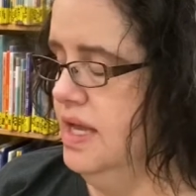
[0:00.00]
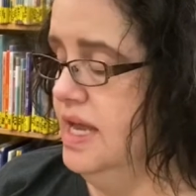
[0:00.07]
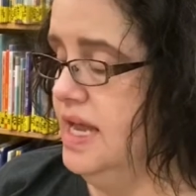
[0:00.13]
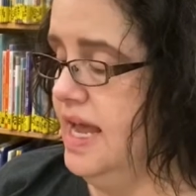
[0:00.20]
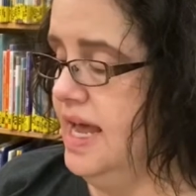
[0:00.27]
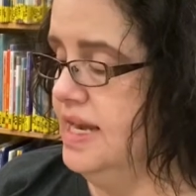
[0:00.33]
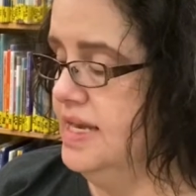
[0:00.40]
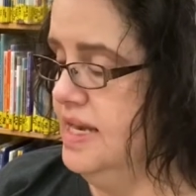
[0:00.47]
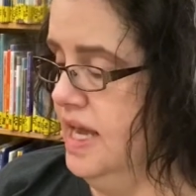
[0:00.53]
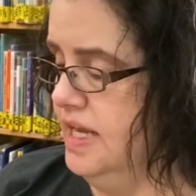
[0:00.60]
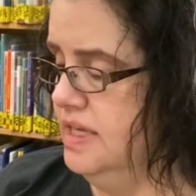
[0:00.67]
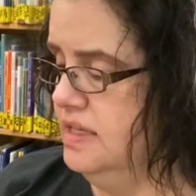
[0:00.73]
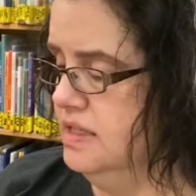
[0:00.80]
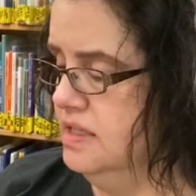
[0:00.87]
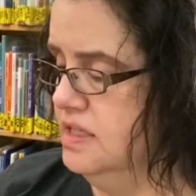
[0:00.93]
At
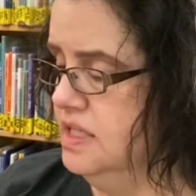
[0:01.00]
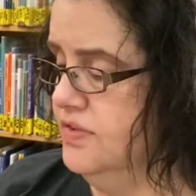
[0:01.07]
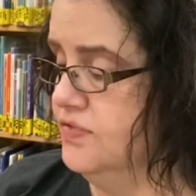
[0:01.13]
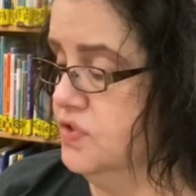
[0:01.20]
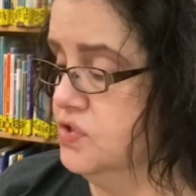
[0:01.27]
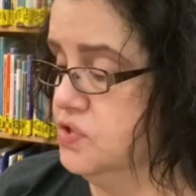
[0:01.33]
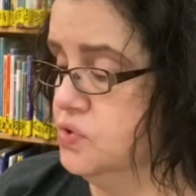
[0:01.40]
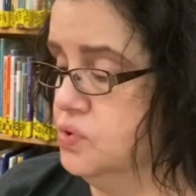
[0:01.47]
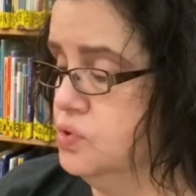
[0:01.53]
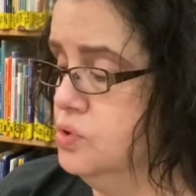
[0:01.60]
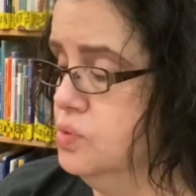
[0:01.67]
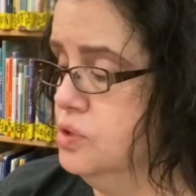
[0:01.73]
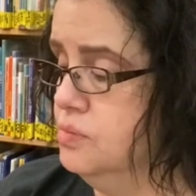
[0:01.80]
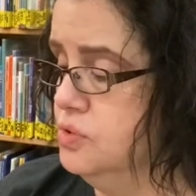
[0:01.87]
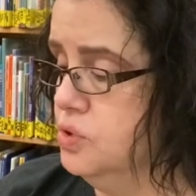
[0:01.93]
night, if the
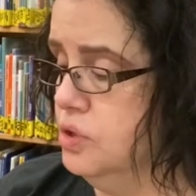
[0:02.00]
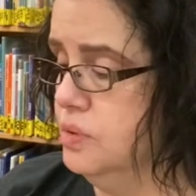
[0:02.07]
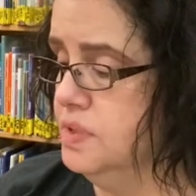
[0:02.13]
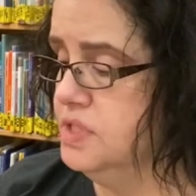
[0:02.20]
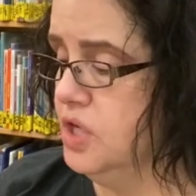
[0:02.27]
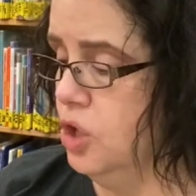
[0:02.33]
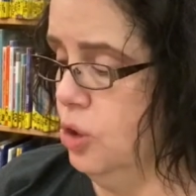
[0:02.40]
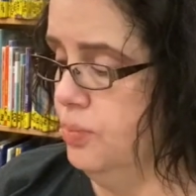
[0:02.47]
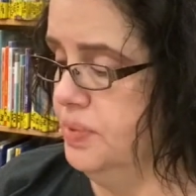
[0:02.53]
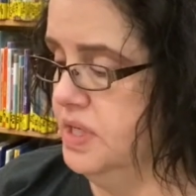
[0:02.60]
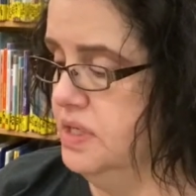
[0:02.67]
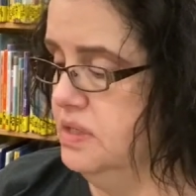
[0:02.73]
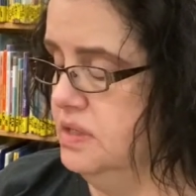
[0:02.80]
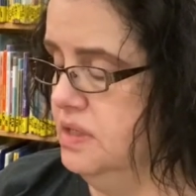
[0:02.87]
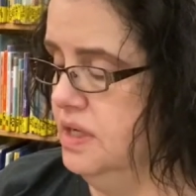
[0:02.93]
schoolroom door was
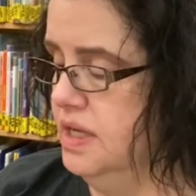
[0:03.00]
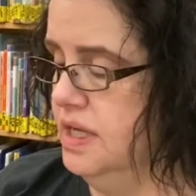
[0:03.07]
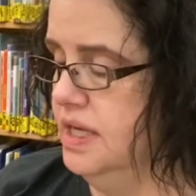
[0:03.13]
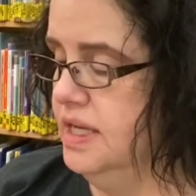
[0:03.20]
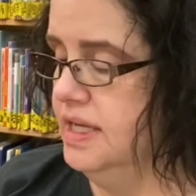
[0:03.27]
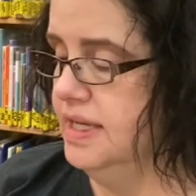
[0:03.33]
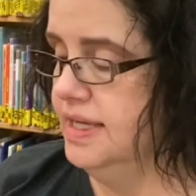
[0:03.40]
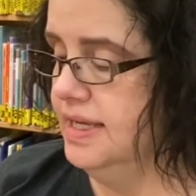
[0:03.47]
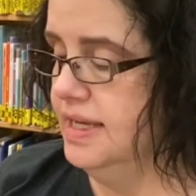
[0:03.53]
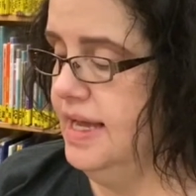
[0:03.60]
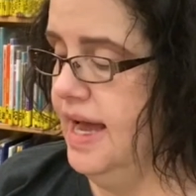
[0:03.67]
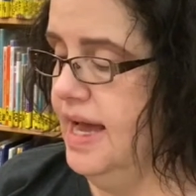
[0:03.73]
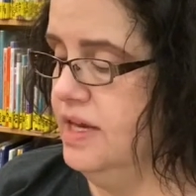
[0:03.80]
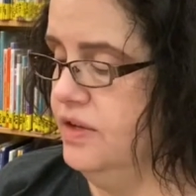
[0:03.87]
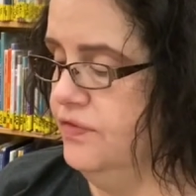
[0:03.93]
open, he
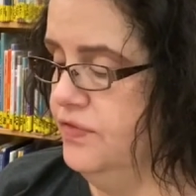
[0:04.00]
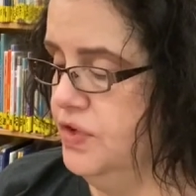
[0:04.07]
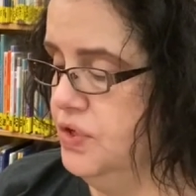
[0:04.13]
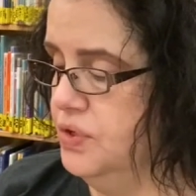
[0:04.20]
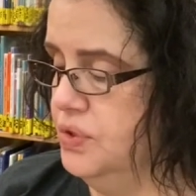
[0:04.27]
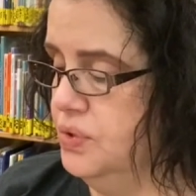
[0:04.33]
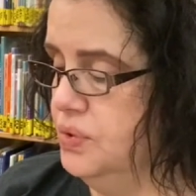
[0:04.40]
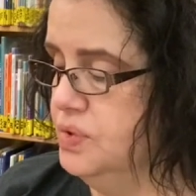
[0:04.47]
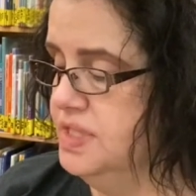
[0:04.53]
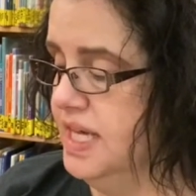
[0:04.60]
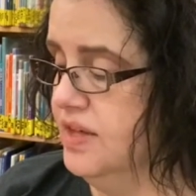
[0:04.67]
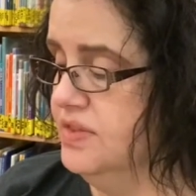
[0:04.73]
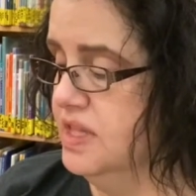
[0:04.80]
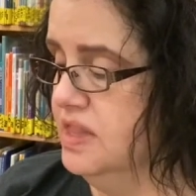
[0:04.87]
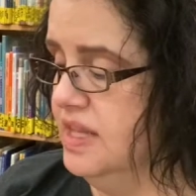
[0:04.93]
had a view
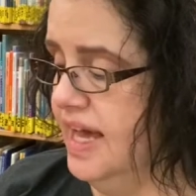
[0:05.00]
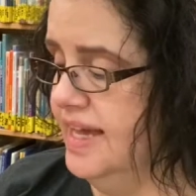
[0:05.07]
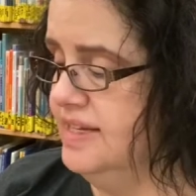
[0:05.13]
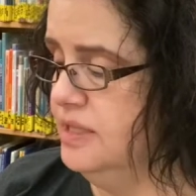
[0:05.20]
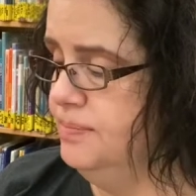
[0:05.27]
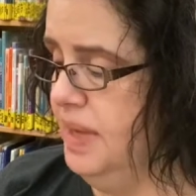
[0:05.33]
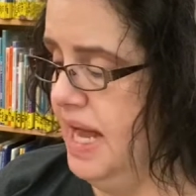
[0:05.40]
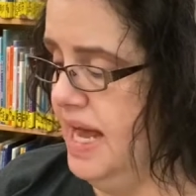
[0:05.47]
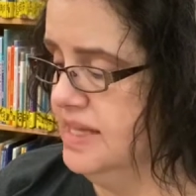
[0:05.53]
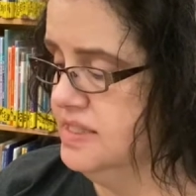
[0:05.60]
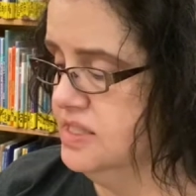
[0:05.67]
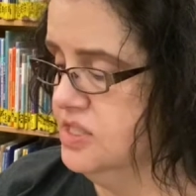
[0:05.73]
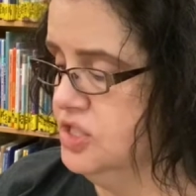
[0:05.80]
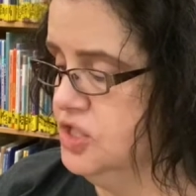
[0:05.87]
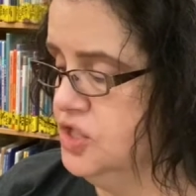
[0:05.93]
down the lighted
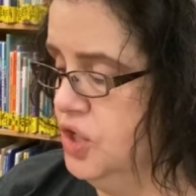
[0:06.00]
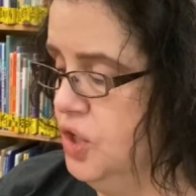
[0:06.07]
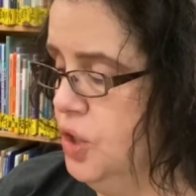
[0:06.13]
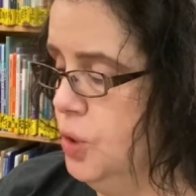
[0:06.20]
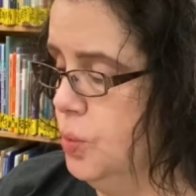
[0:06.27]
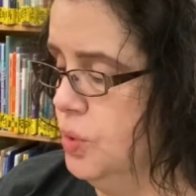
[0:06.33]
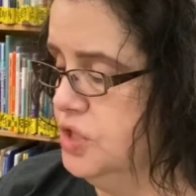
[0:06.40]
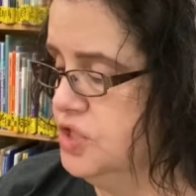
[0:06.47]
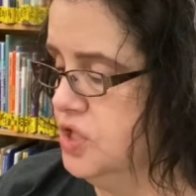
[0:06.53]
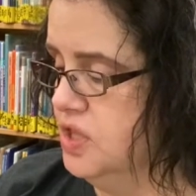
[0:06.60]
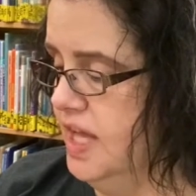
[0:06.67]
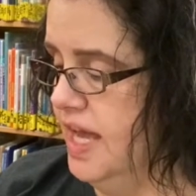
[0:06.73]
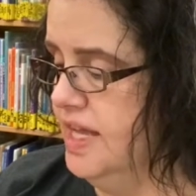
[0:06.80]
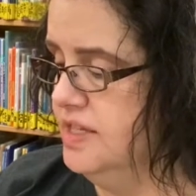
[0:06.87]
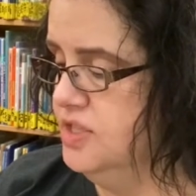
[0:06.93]
passage which
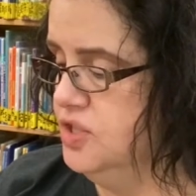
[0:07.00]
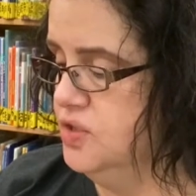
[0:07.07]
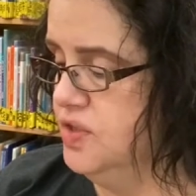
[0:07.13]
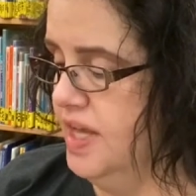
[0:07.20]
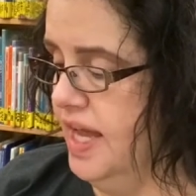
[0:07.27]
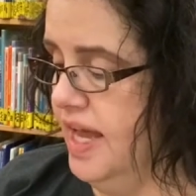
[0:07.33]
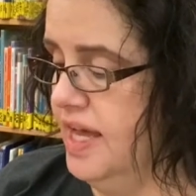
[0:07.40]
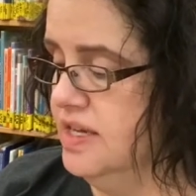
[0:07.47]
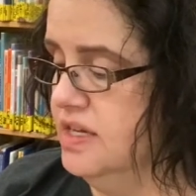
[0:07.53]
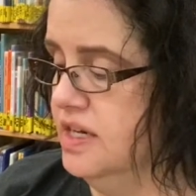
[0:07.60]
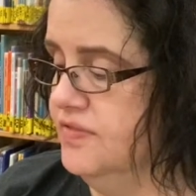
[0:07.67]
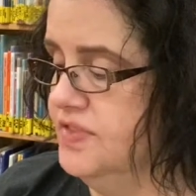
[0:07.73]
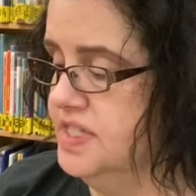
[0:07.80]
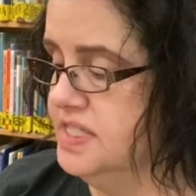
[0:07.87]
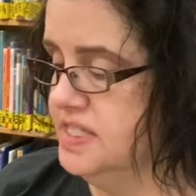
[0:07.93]
led to the head
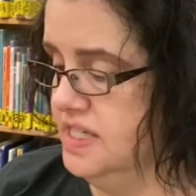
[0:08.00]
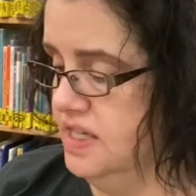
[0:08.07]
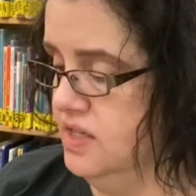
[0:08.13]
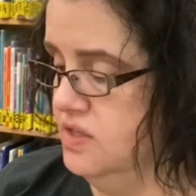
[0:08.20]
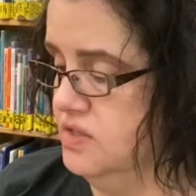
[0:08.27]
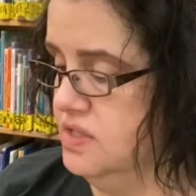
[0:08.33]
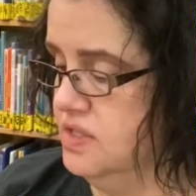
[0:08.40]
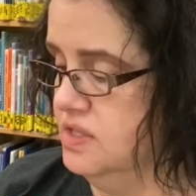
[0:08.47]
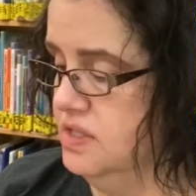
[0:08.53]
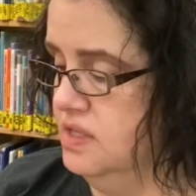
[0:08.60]
of the stairs.